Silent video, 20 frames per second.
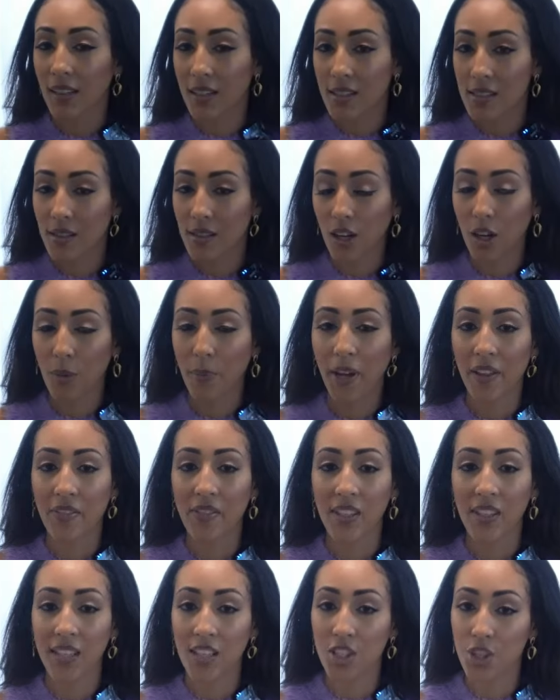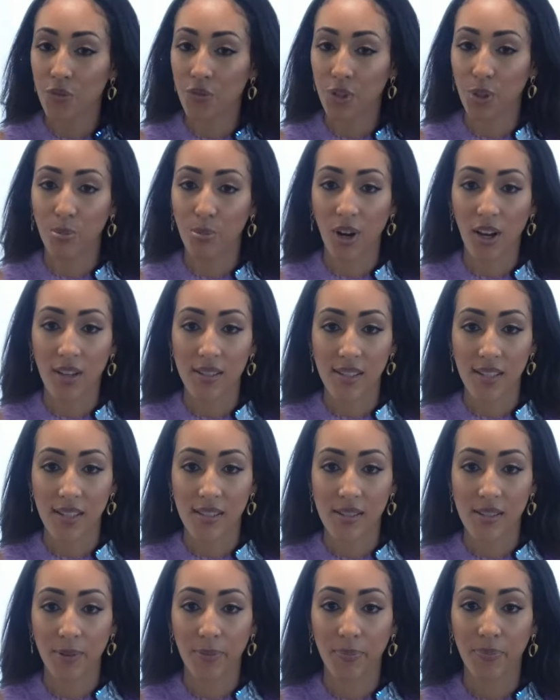let's talk about the interview
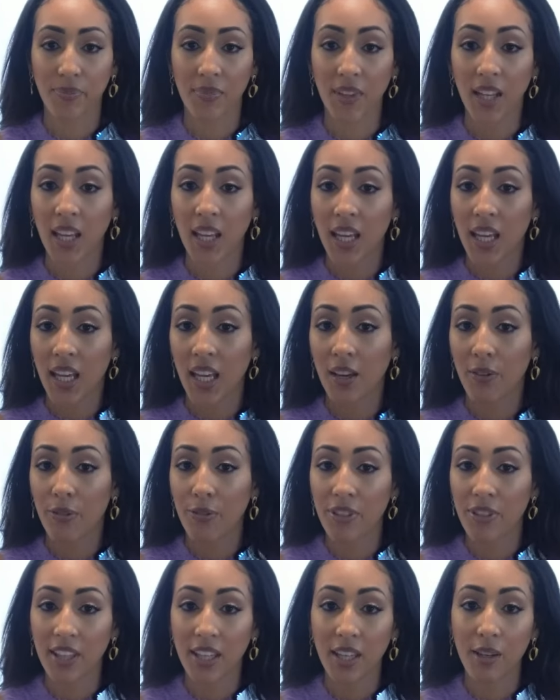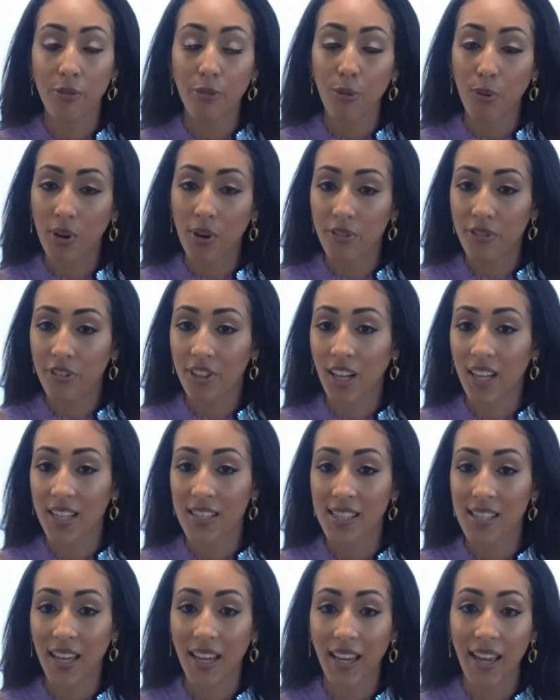process. If the foreign
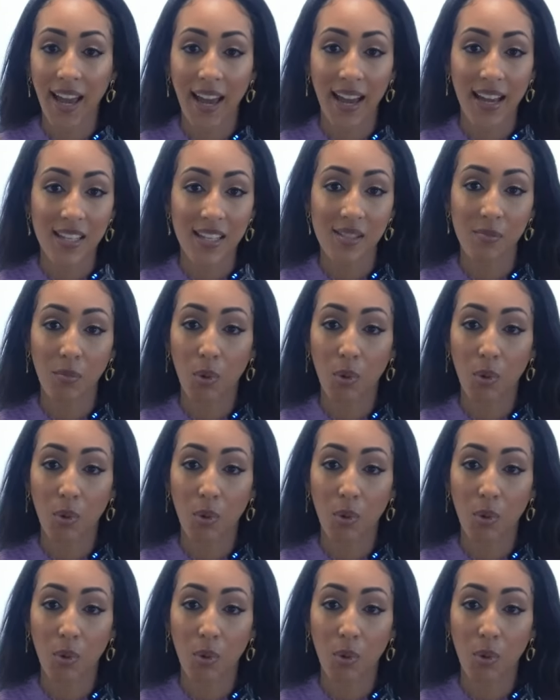fiancé has